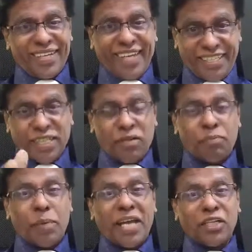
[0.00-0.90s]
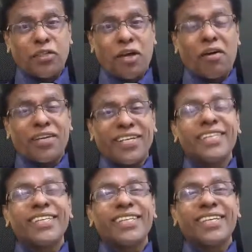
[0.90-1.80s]
It's in the Paris corner
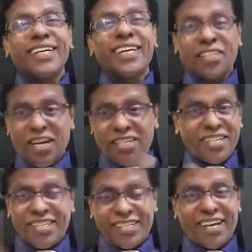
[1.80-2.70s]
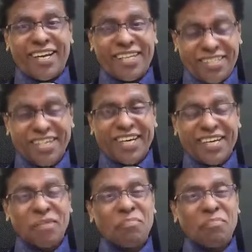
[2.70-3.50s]
in Rajaji Sala in Chennai.